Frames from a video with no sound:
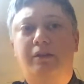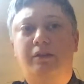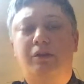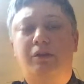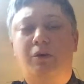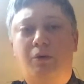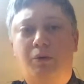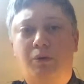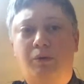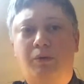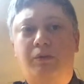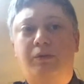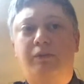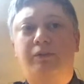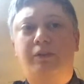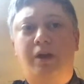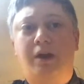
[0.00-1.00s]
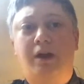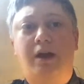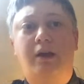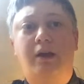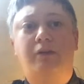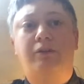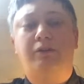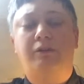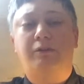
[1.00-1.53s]
that the whole
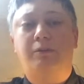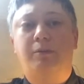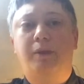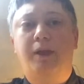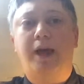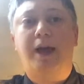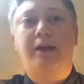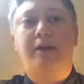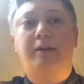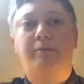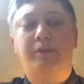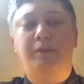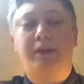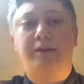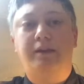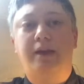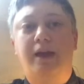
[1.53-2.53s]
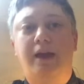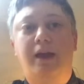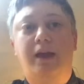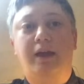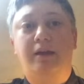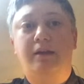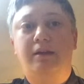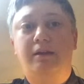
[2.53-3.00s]
sky turned black at midday.